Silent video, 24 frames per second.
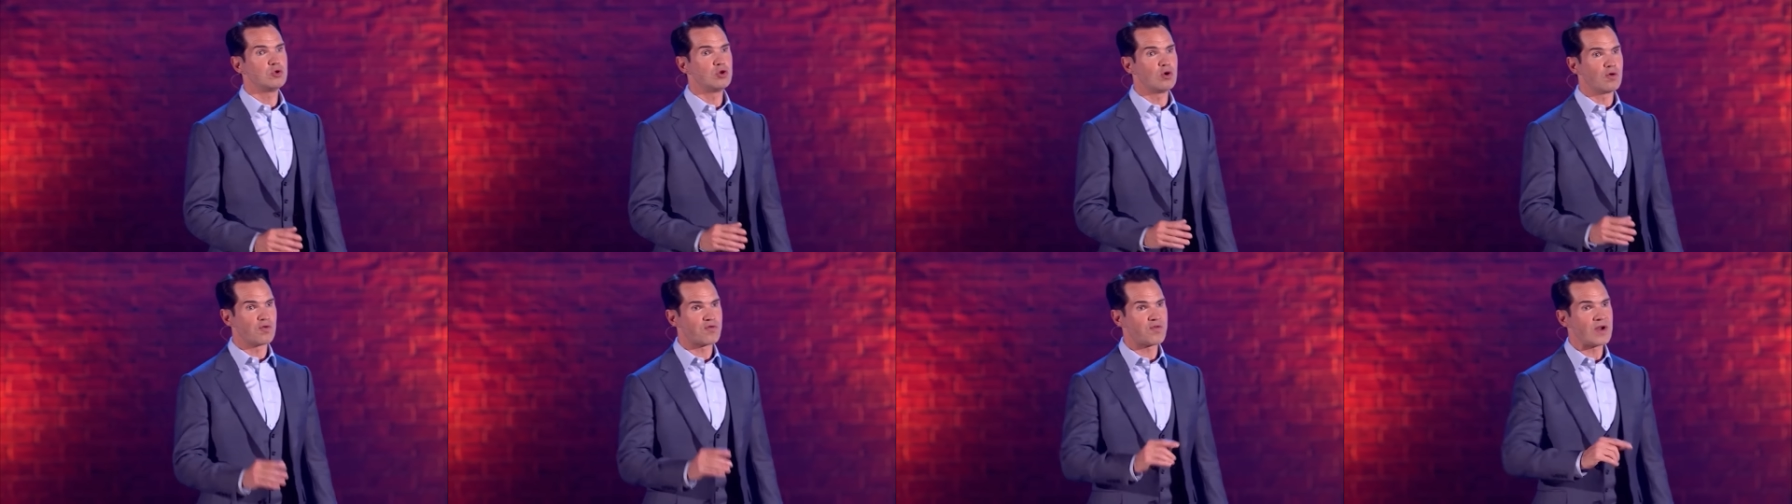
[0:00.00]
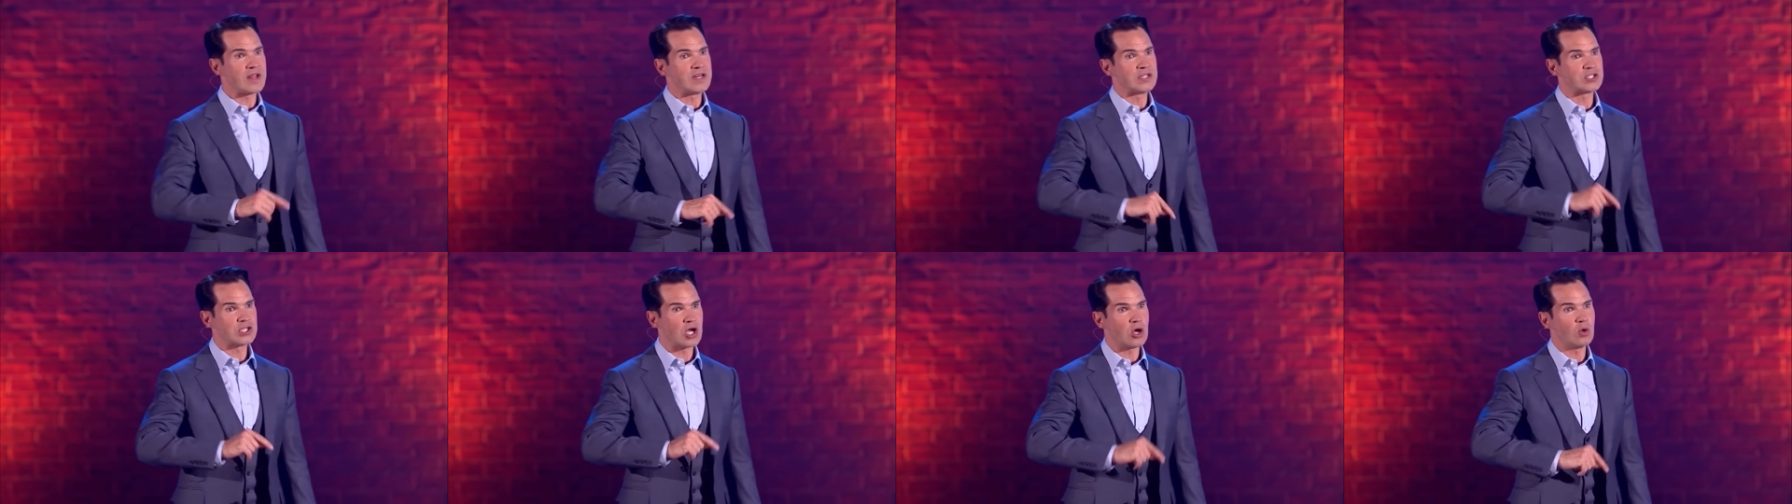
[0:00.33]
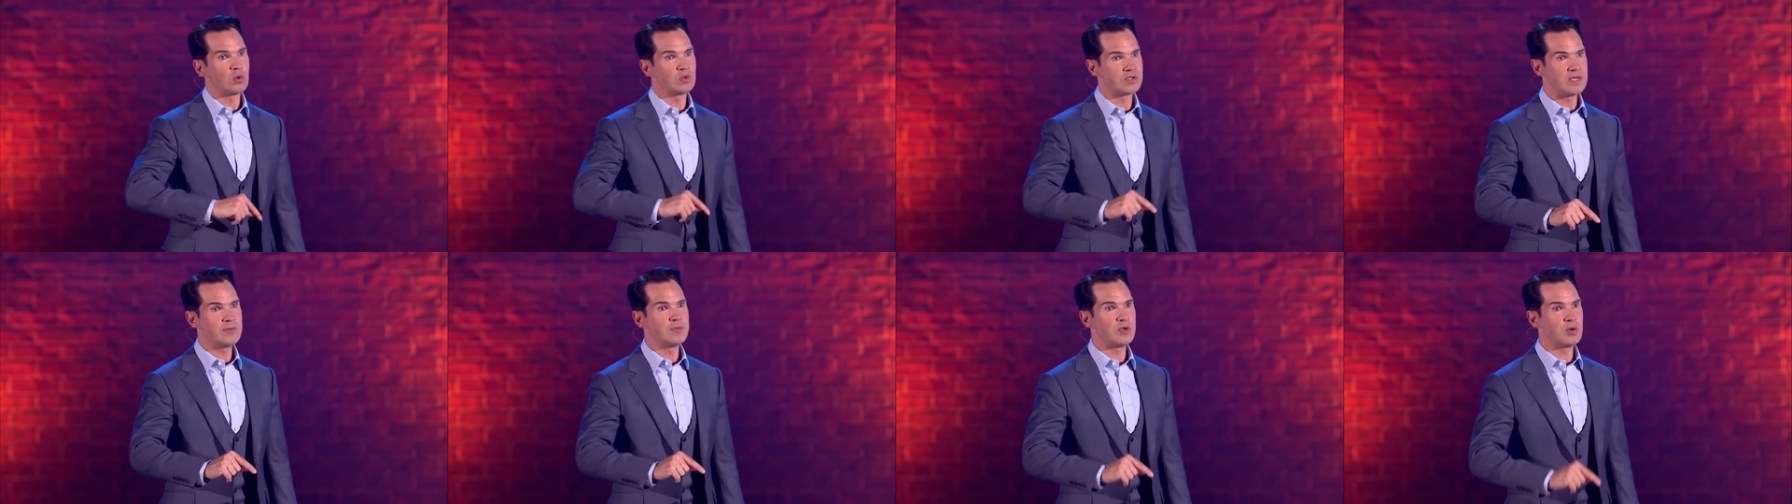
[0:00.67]
your friend
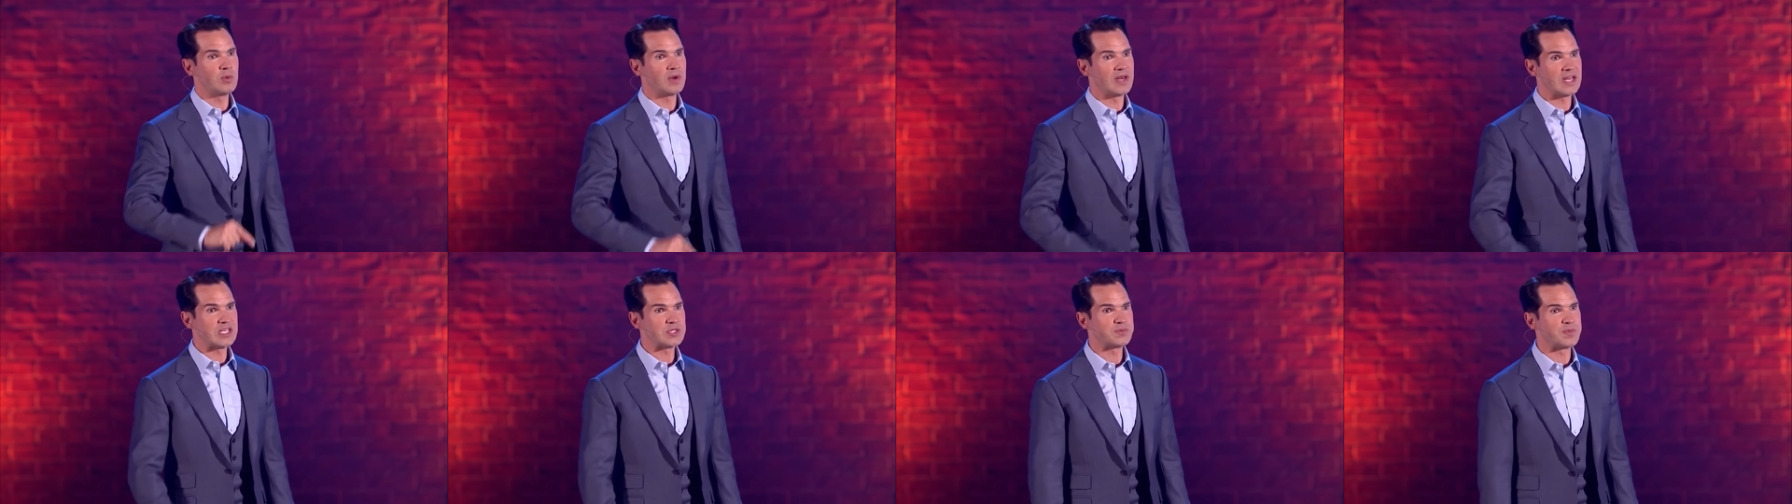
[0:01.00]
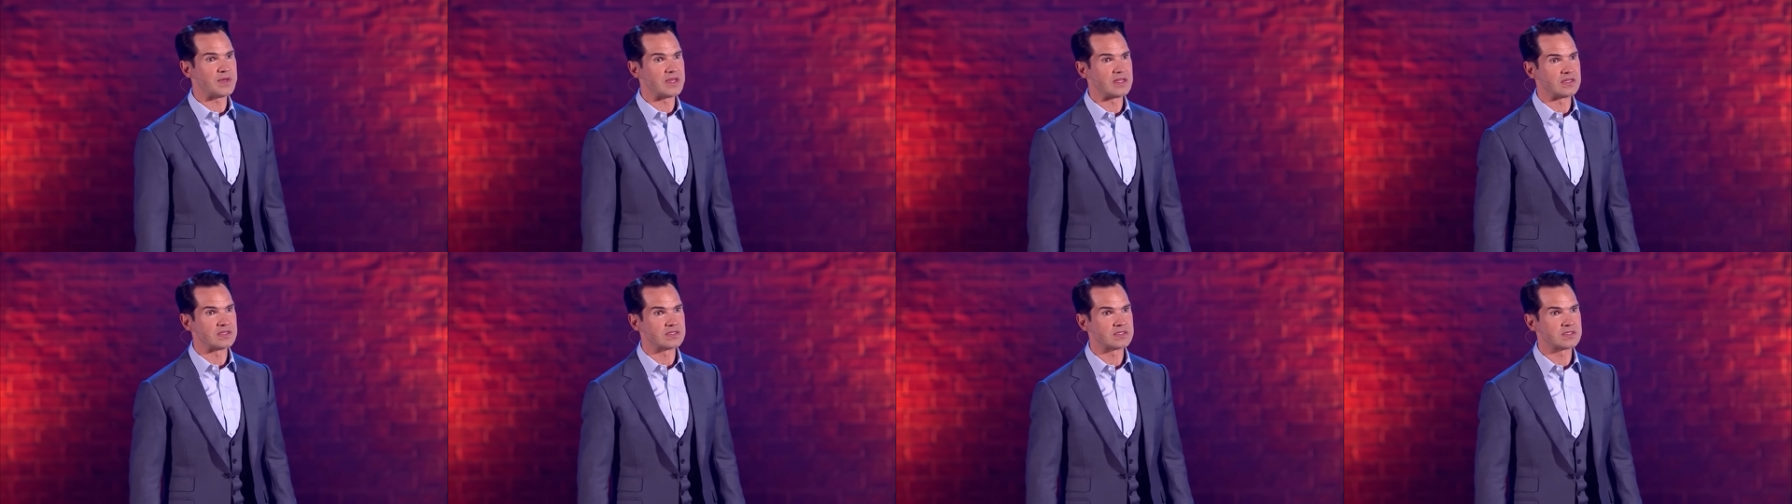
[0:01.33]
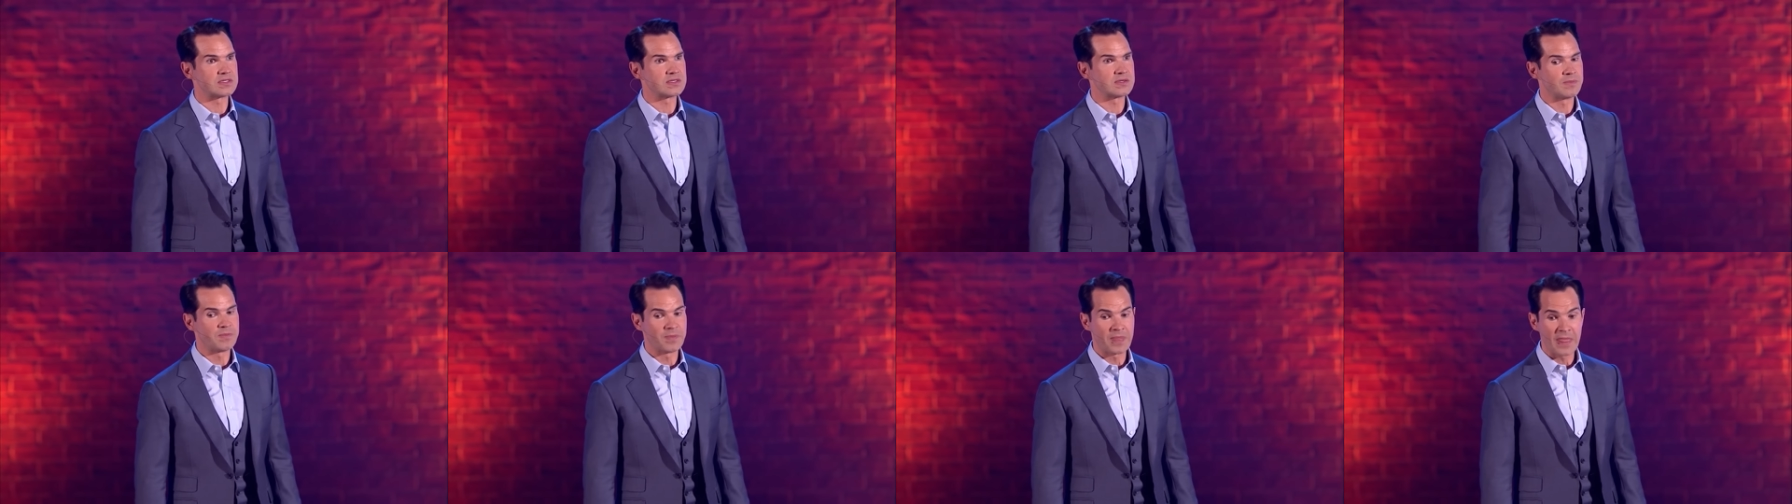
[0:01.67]
told him you were
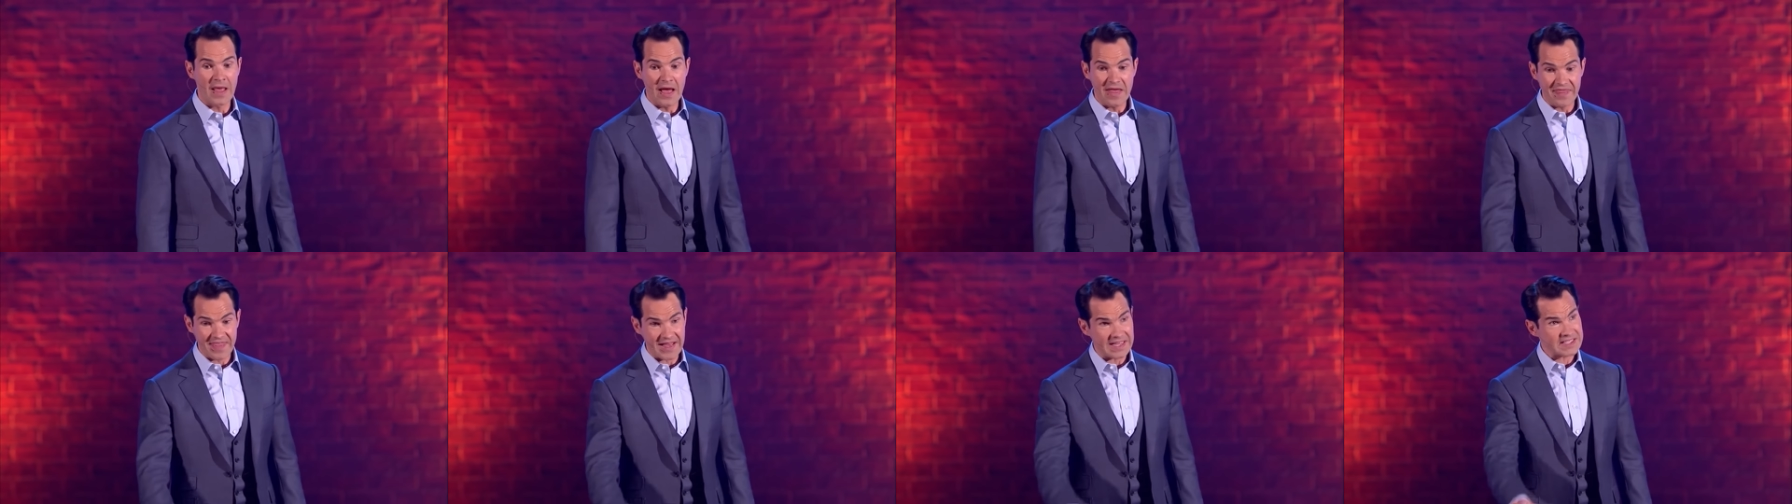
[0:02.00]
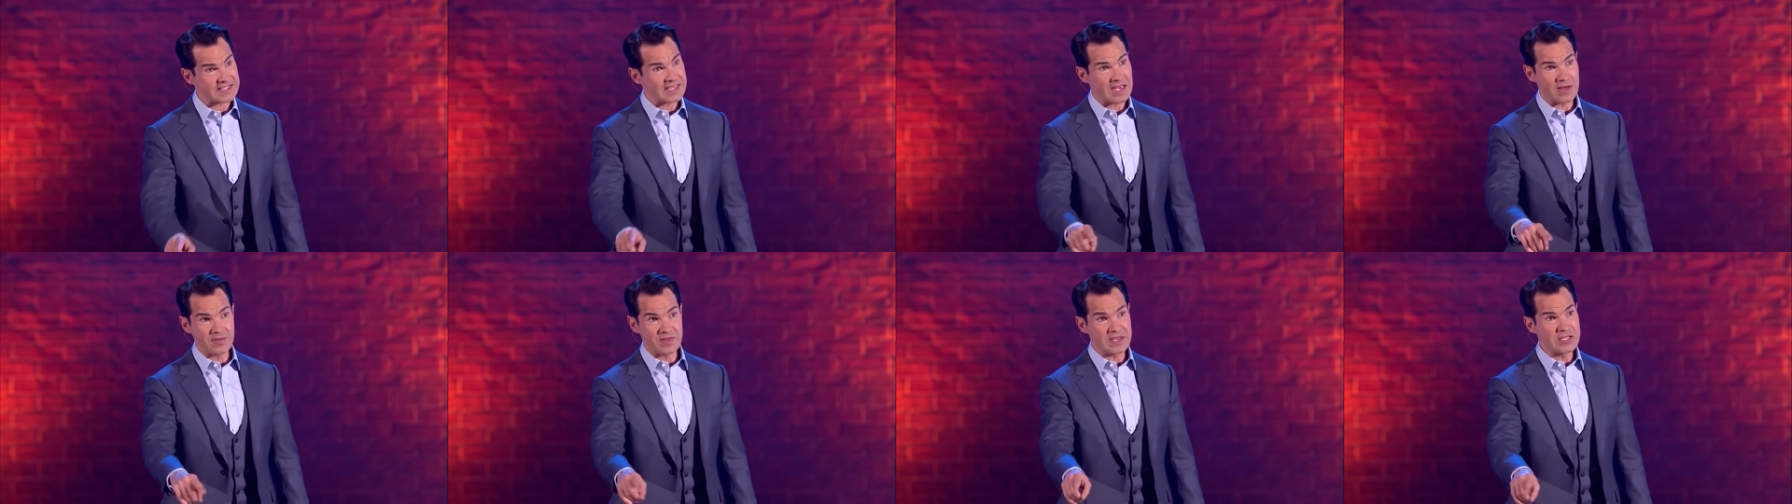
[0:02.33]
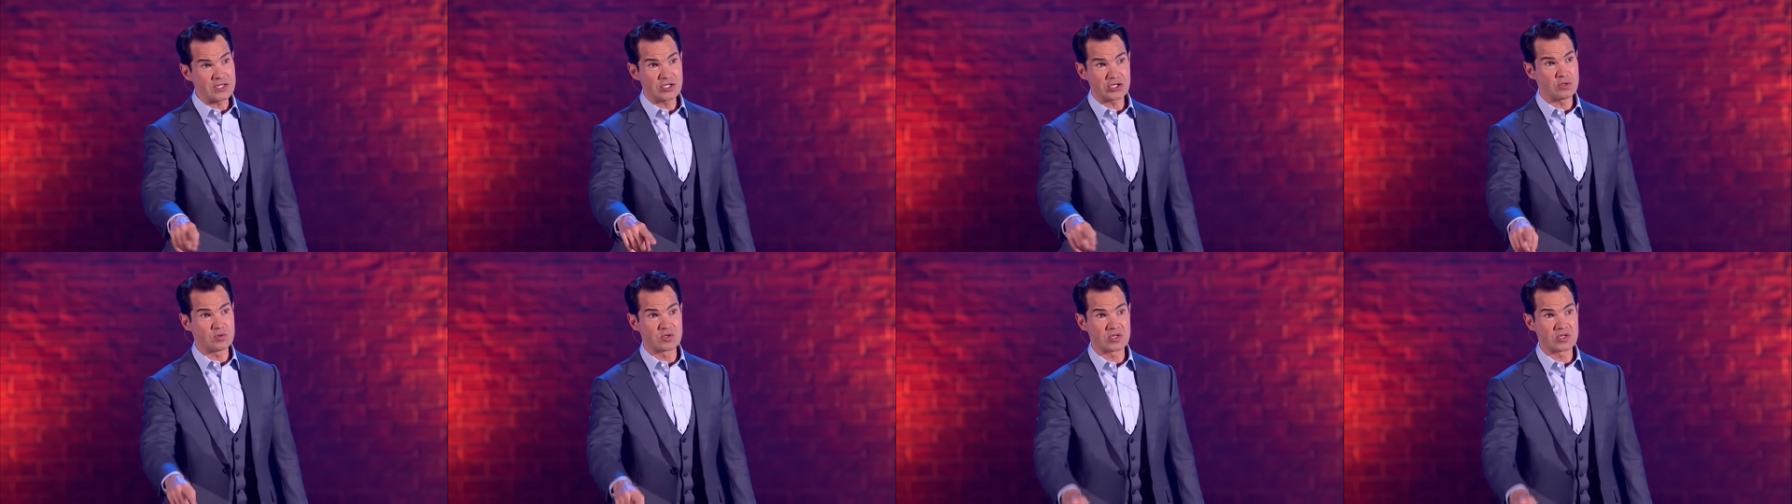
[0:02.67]
lesbians. That's how these two